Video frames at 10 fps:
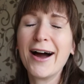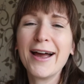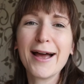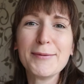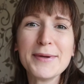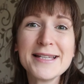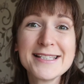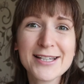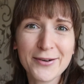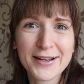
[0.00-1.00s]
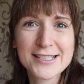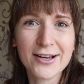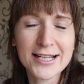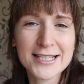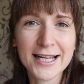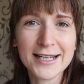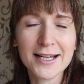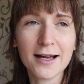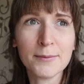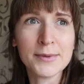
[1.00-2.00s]
I am so
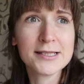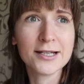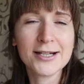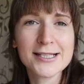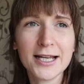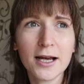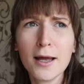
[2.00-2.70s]
excited. Seriously,